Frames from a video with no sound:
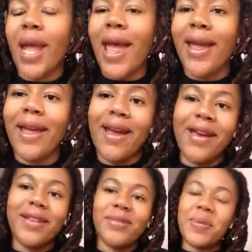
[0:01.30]
Hey
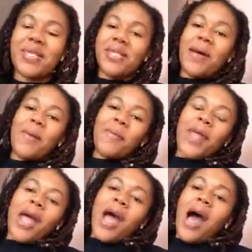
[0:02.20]
guys, what's up?
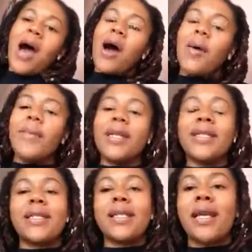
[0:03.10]

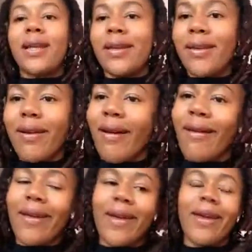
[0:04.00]
It's Sunny
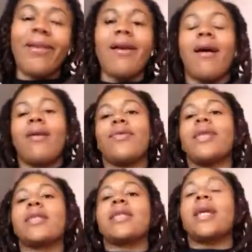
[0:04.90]
again,
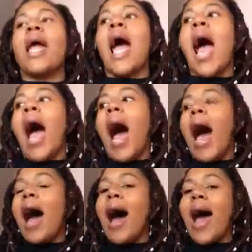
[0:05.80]
obviously.
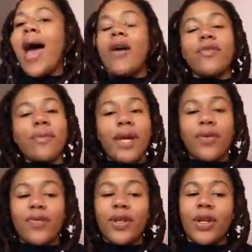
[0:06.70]
I haven't
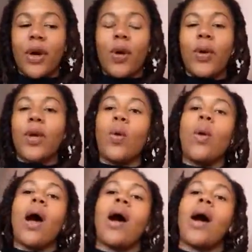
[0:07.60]
made a video in a
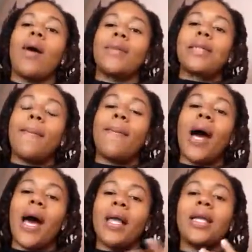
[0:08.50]
while. I was
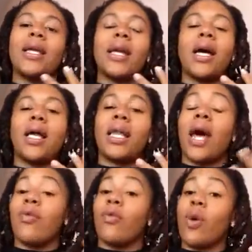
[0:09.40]
compiling a
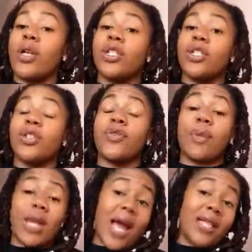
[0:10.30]
lot of questions
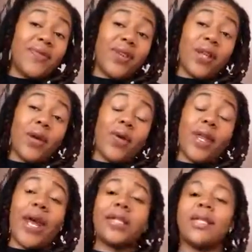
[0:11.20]
from the last video
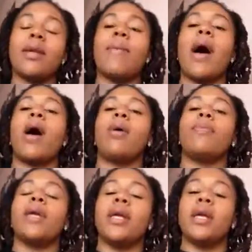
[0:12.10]
that I did
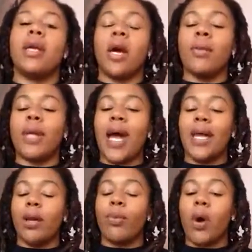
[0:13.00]
about being young,
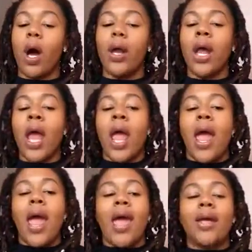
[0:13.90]
black, and abroad.
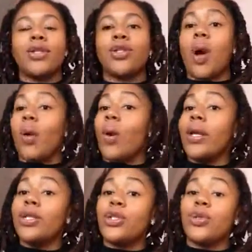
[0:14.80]
And so I
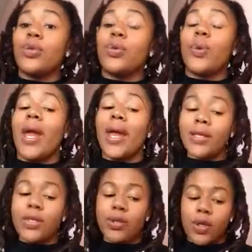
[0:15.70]
wanted to
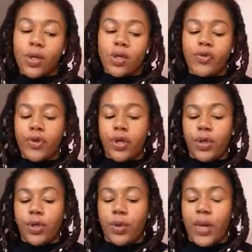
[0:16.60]
answer those for
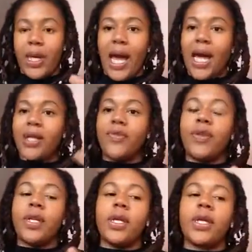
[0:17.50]
you kind of
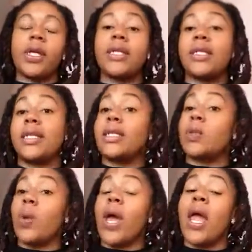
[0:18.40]
in a
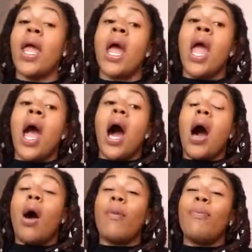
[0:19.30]
condensed way.
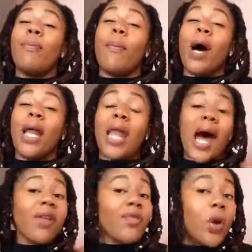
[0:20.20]
A
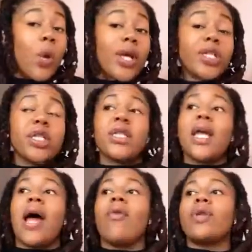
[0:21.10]
lot of the questions
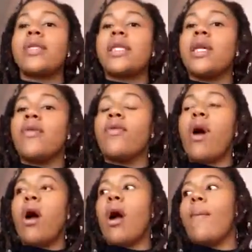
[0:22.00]
that I received
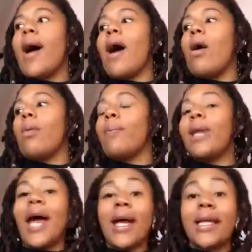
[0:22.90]
are about
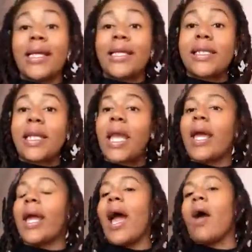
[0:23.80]
blackness and
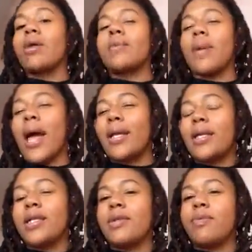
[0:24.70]
like how is
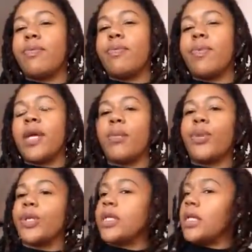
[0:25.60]
blackness being
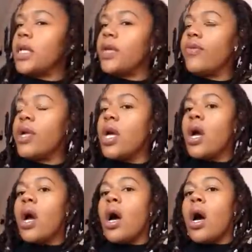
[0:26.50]
perceived
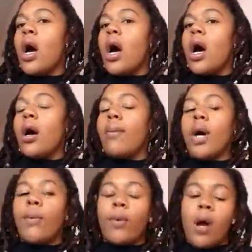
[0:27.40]

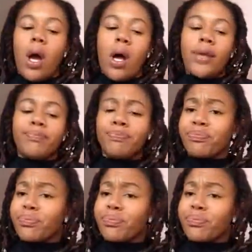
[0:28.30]
abroad.